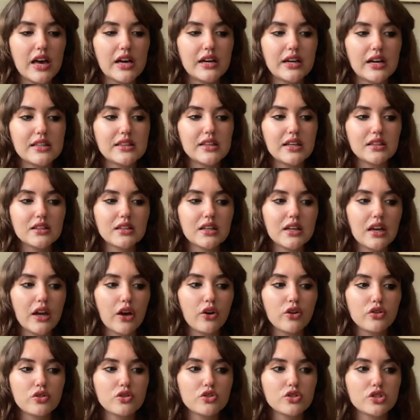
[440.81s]
And I think the
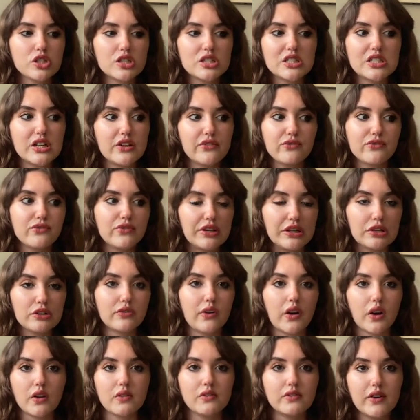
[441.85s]
characters just didn't feel
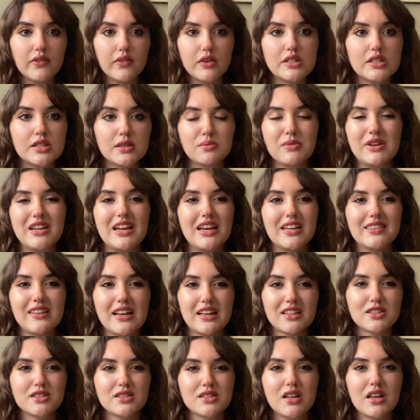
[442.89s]
very vivid to me, and
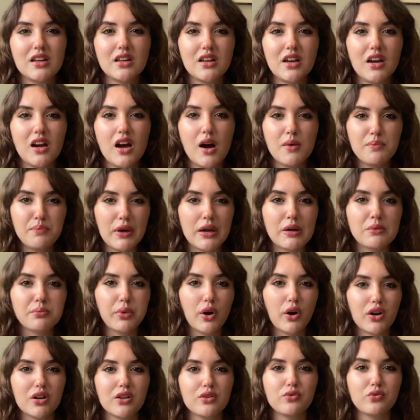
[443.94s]
that's a big
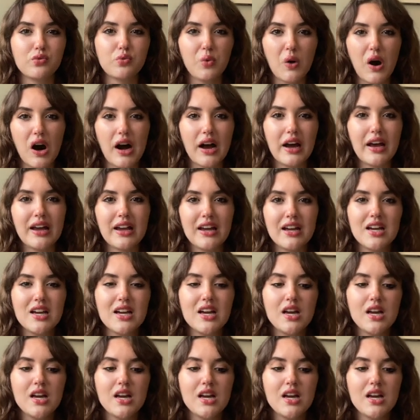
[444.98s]
part of why.